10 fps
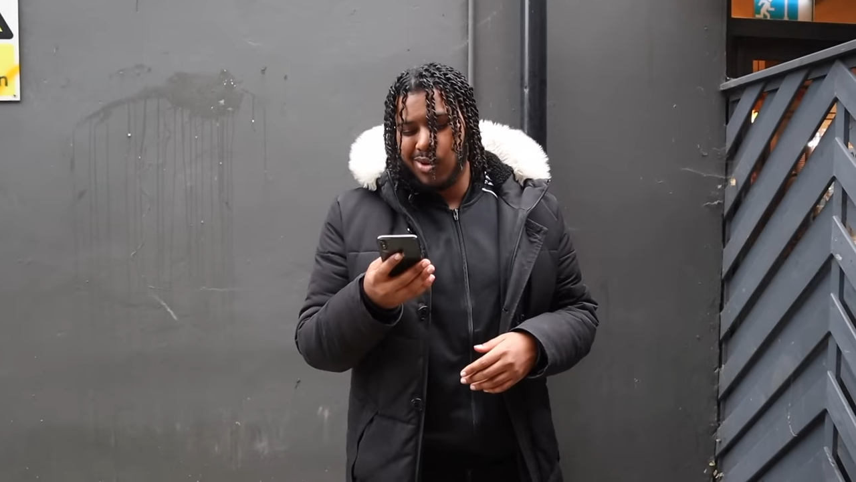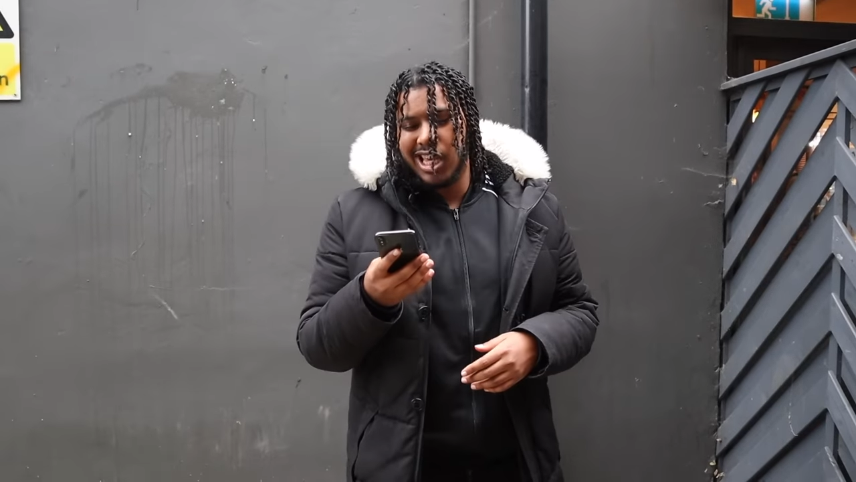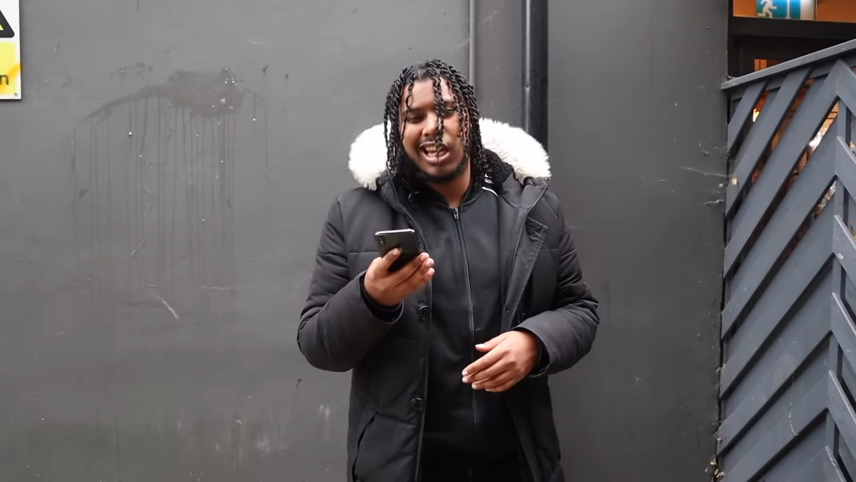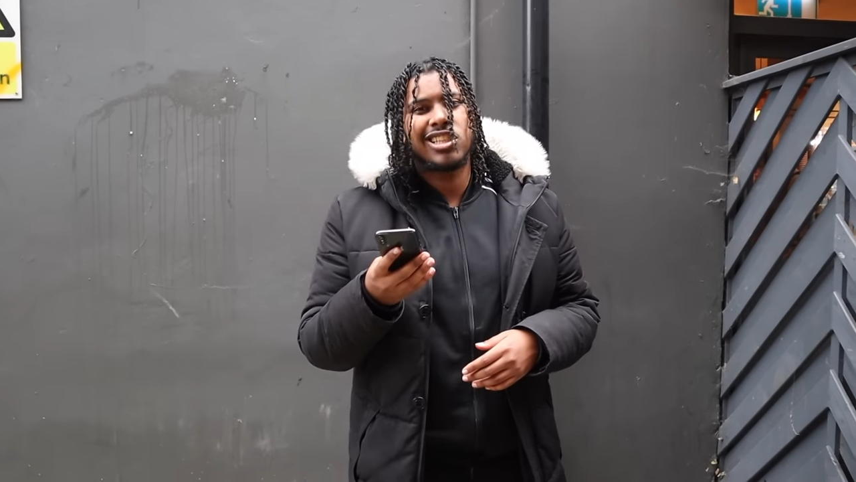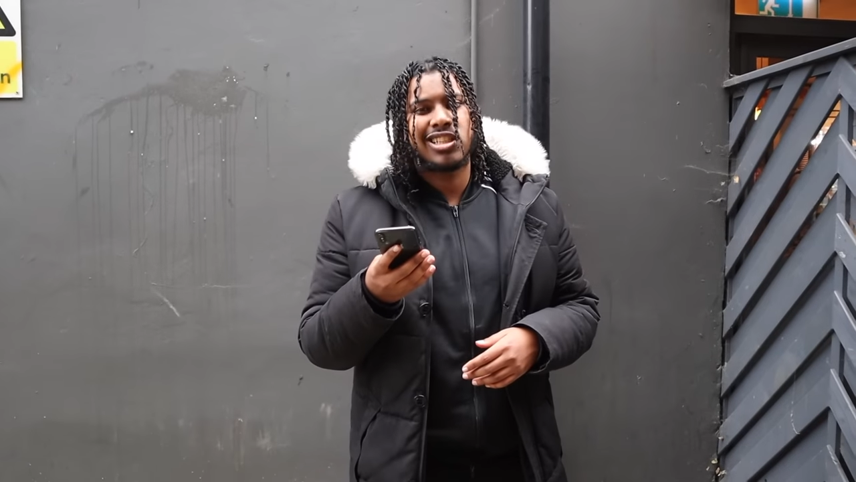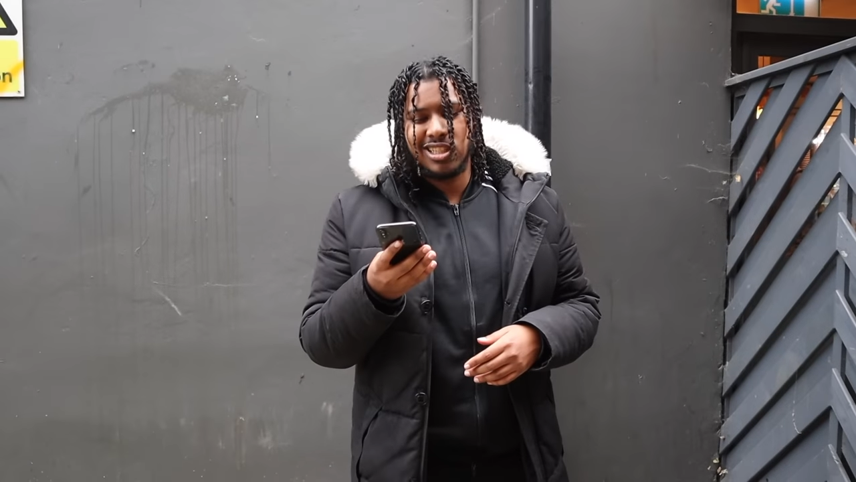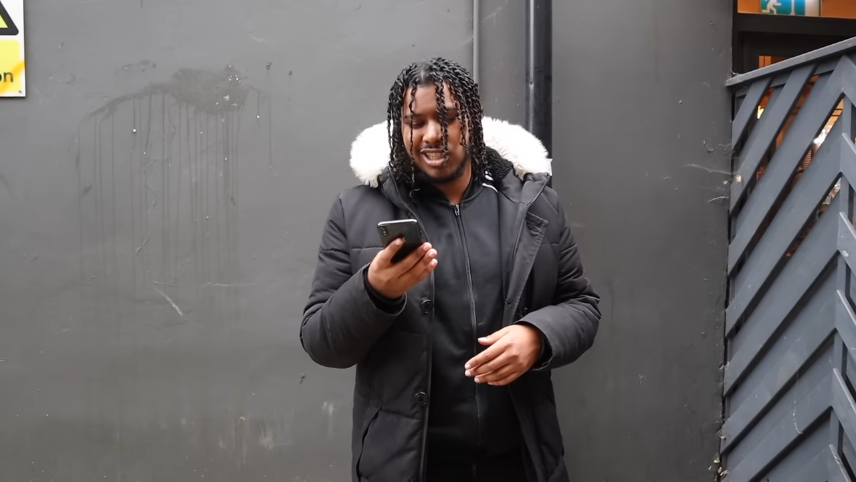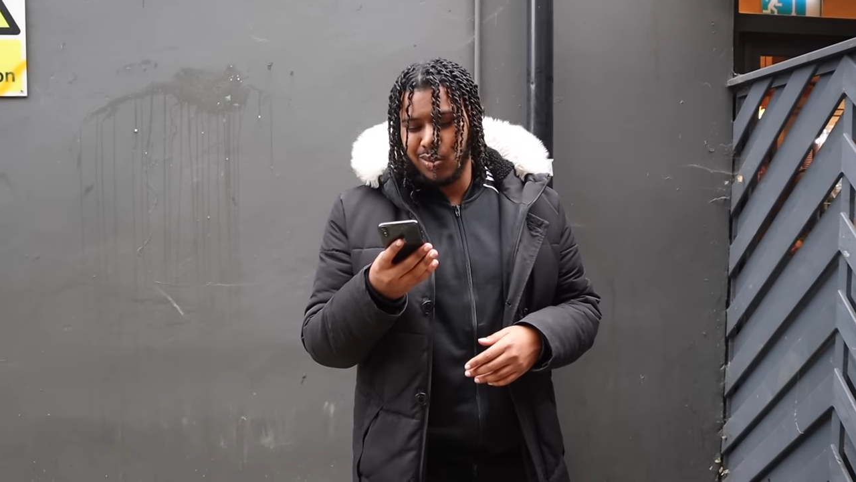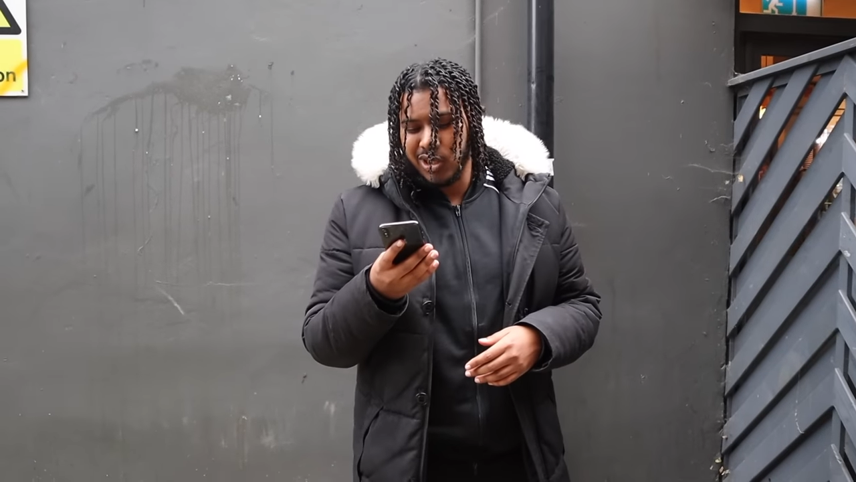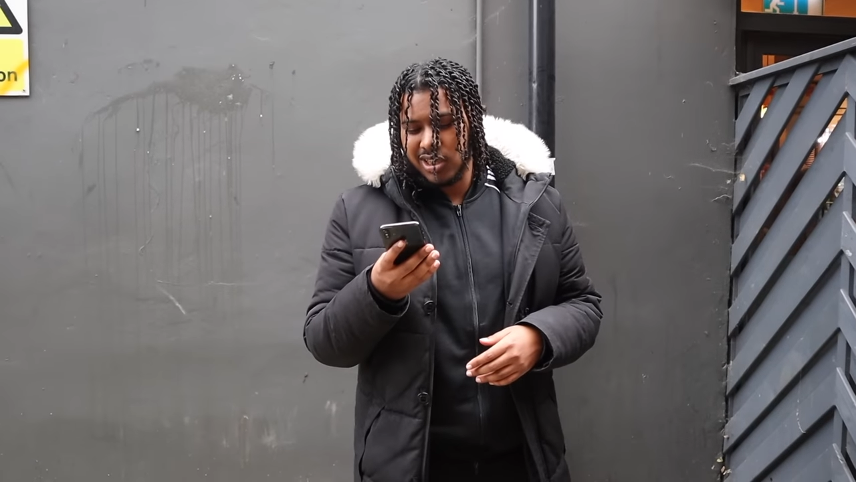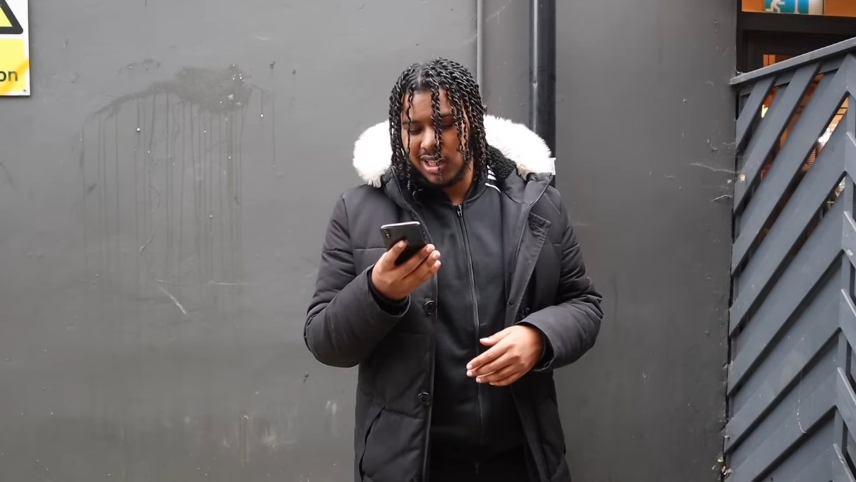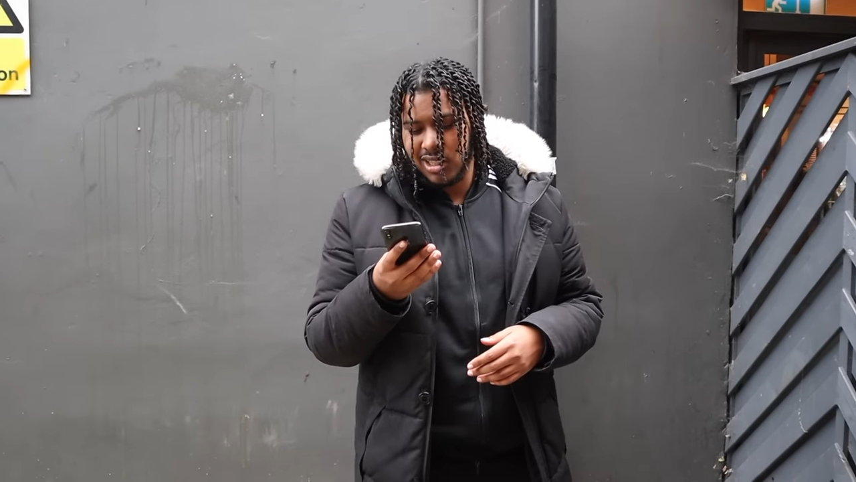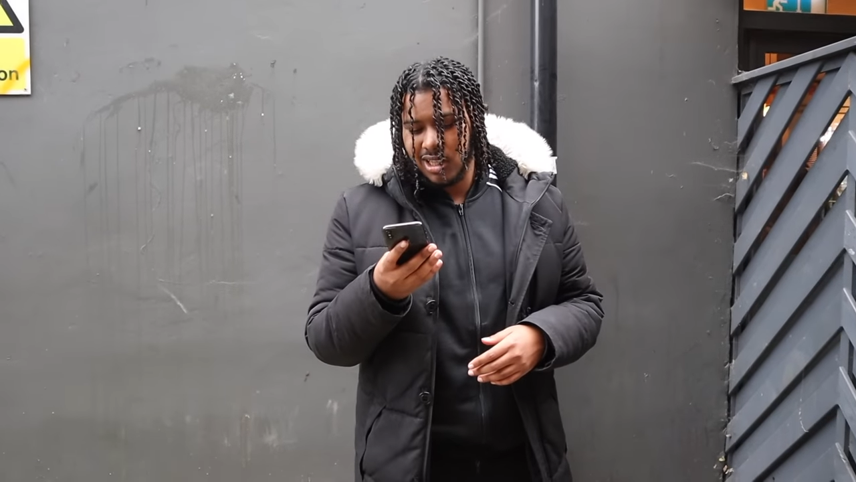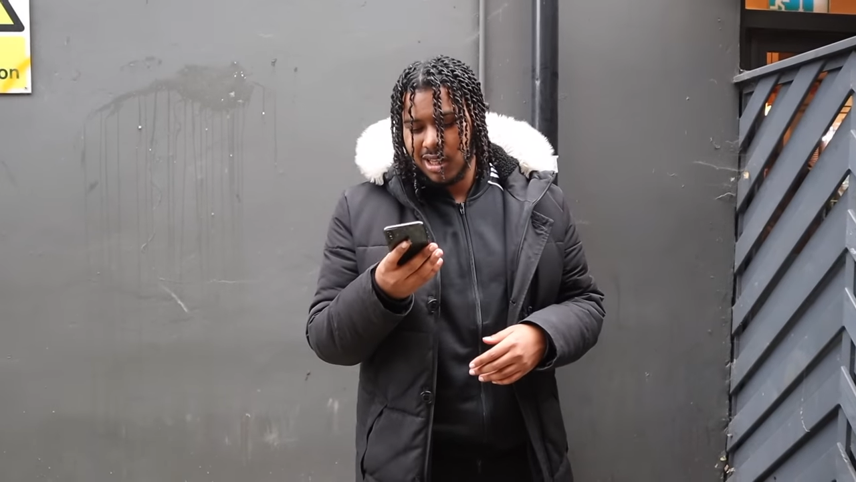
But yeah, let's see what he says.